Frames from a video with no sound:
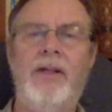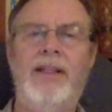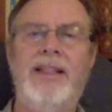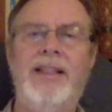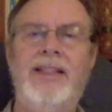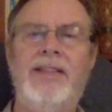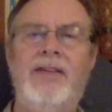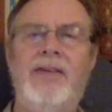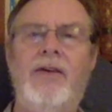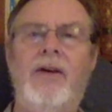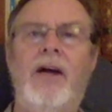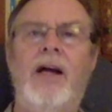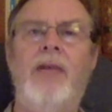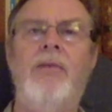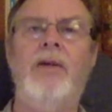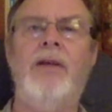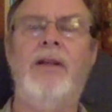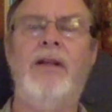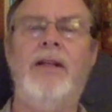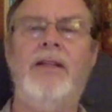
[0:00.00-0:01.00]

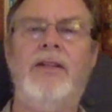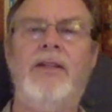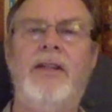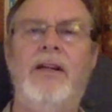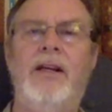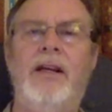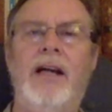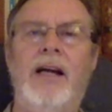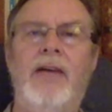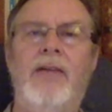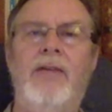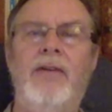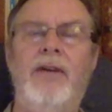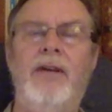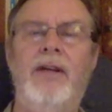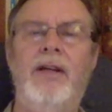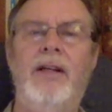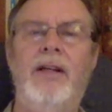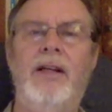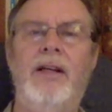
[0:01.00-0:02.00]
described, and that's the
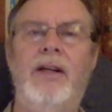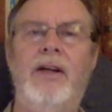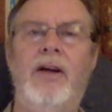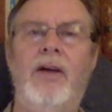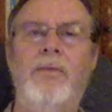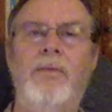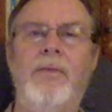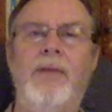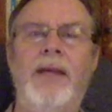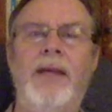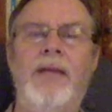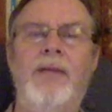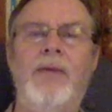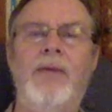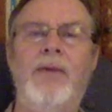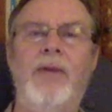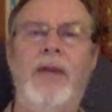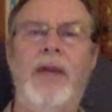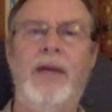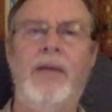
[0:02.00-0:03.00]
covenant that God made
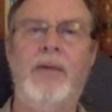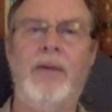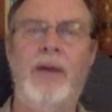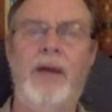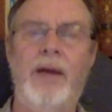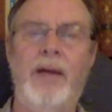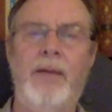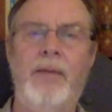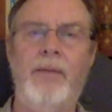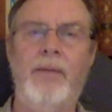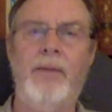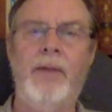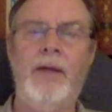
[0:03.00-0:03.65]
with Abraham.